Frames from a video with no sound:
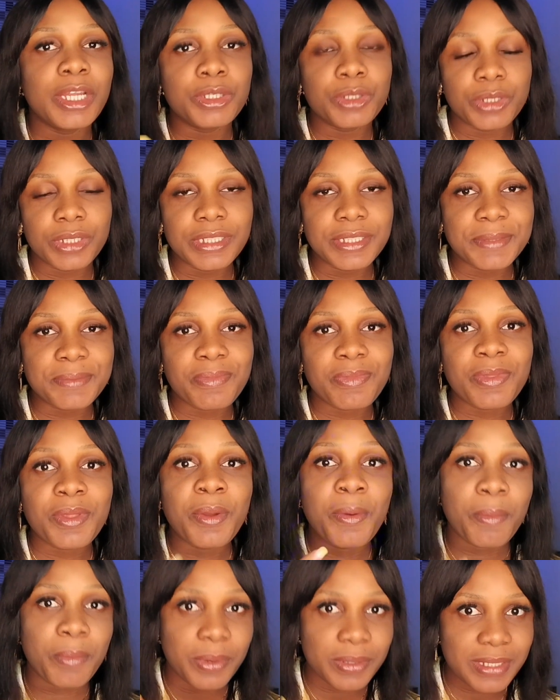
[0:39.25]

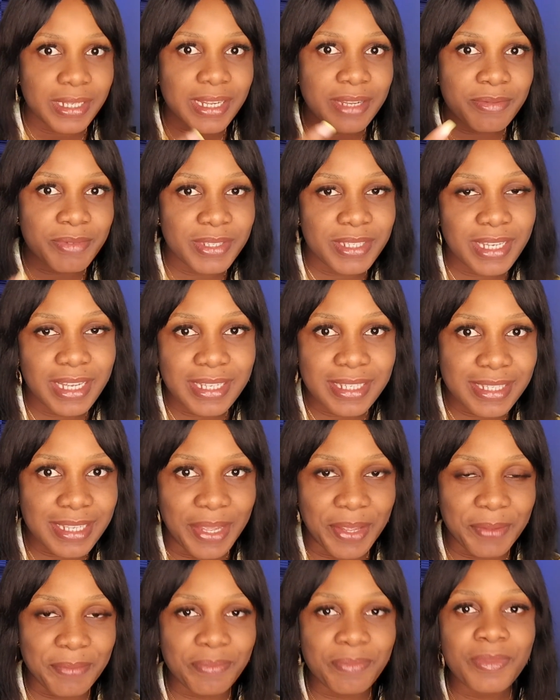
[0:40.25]
Toyin, but in recent
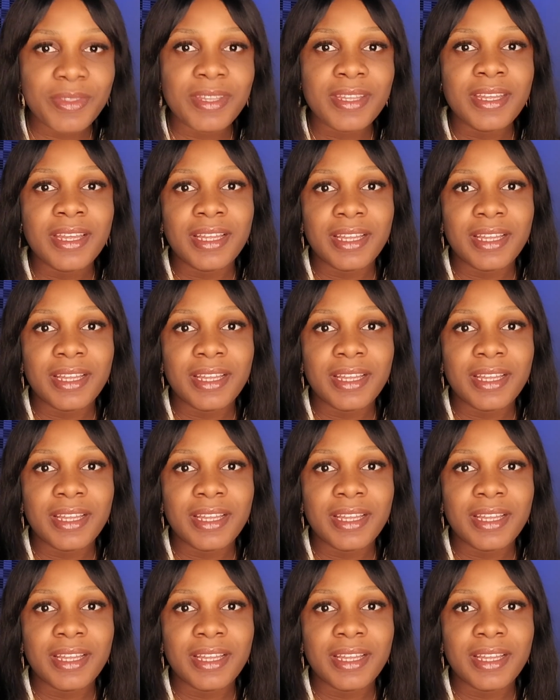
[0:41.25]
time,